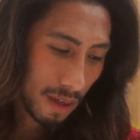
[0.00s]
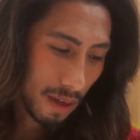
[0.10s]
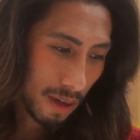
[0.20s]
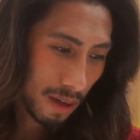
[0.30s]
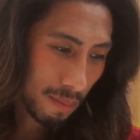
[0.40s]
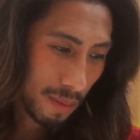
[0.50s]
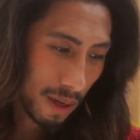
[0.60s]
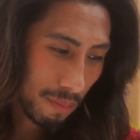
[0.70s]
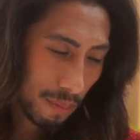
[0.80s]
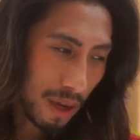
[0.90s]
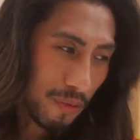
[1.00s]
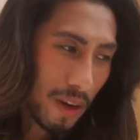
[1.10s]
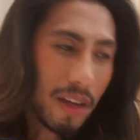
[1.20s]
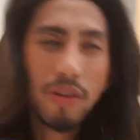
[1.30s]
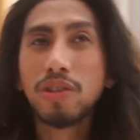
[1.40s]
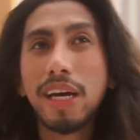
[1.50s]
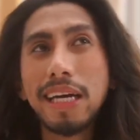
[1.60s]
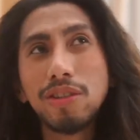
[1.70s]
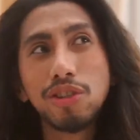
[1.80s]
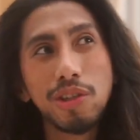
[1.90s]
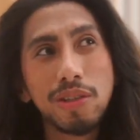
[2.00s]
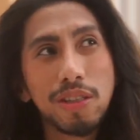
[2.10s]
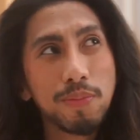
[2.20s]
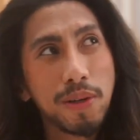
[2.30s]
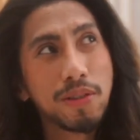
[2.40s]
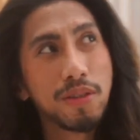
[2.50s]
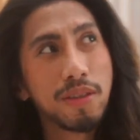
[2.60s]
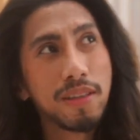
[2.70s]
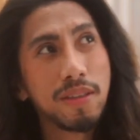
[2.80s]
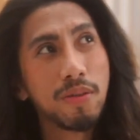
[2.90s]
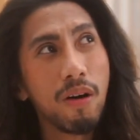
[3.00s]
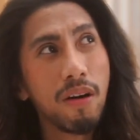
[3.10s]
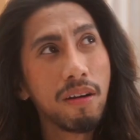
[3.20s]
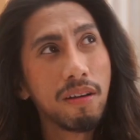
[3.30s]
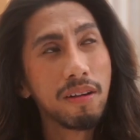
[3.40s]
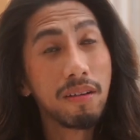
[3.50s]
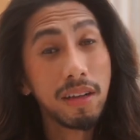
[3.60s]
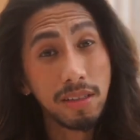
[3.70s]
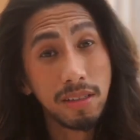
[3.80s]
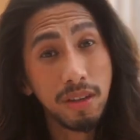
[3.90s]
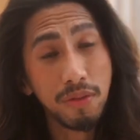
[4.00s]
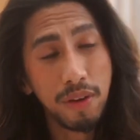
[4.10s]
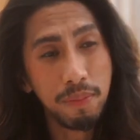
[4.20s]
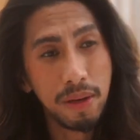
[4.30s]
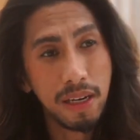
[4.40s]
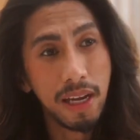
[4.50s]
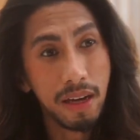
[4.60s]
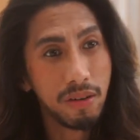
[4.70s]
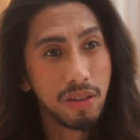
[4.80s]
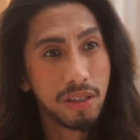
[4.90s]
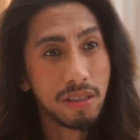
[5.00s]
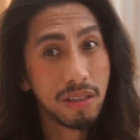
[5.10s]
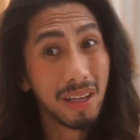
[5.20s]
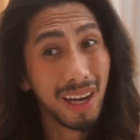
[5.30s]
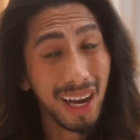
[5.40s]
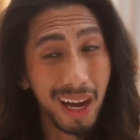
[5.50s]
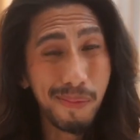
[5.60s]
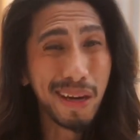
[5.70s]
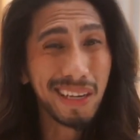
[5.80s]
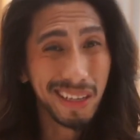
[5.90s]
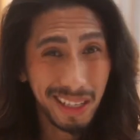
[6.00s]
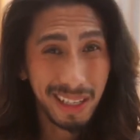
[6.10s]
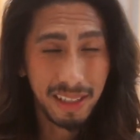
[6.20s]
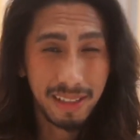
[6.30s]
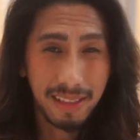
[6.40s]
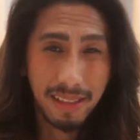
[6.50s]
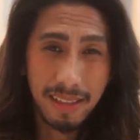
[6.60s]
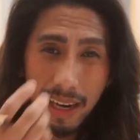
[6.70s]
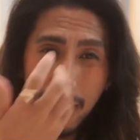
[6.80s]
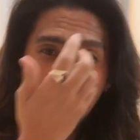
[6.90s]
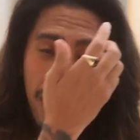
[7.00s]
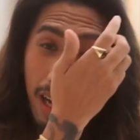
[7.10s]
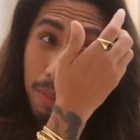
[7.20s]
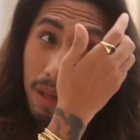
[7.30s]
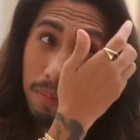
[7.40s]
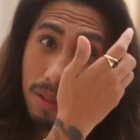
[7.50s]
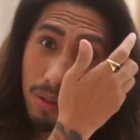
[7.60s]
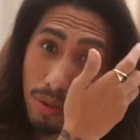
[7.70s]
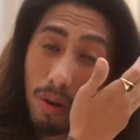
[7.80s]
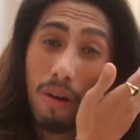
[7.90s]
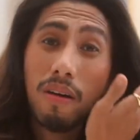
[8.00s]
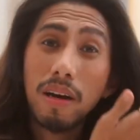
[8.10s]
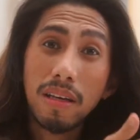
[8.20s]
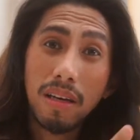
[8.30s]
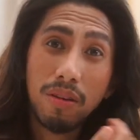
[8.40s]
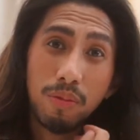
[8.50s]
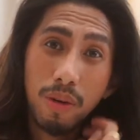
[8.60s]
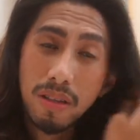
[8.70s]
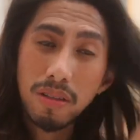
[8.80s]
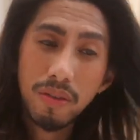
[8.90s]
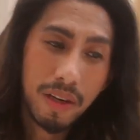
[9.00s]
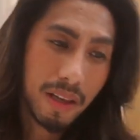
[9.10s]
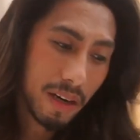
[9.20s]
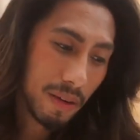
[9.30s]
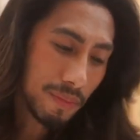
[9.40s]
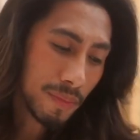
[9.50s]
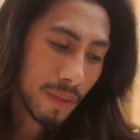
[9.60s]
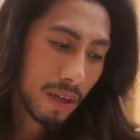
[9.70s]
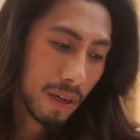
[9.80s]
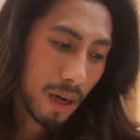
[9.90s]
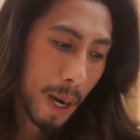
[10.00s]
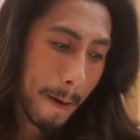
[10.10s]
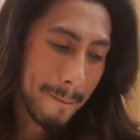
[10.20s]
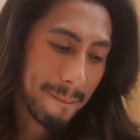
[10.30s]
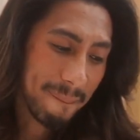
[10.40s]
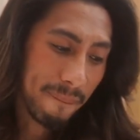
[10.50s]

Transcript: of Wands. Um, I feel like you're trying to show this person that you are, you know, let's just say your feminine energy. It's just like, I got my needs. Uh, I may be strong, a king of wands over there, um,